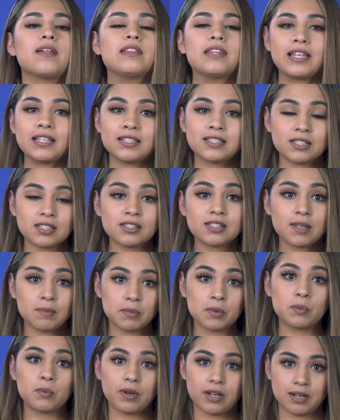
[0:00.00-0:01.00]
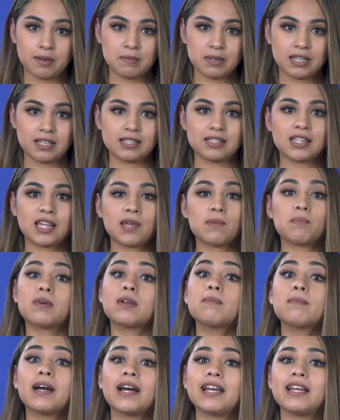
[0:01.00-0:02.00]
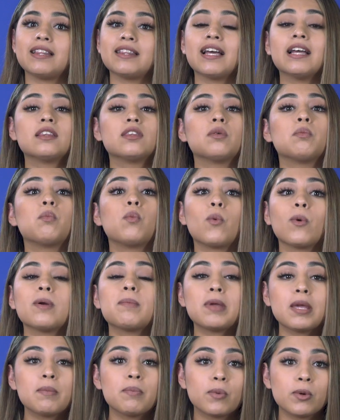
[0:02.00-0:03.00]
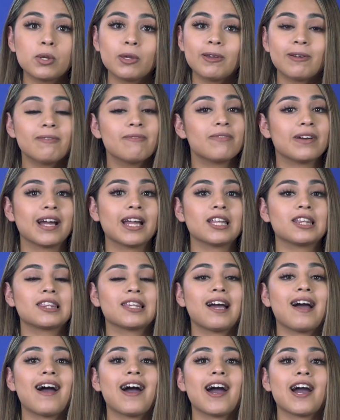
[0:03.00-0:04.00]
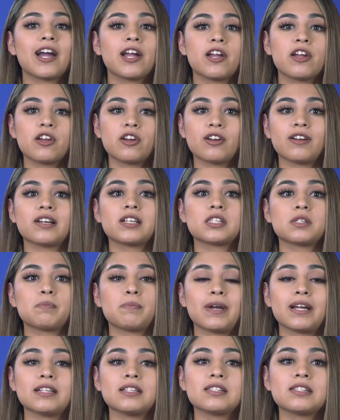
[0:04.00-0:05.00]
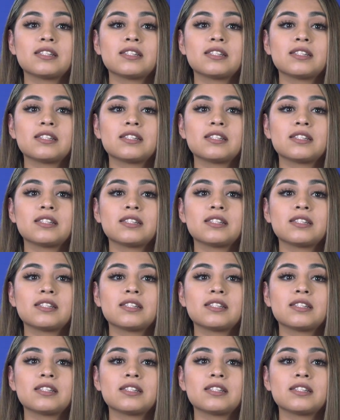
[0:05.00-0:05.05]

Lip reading: This is number 1 because keep in mind that the more people you invite, the higher your expense.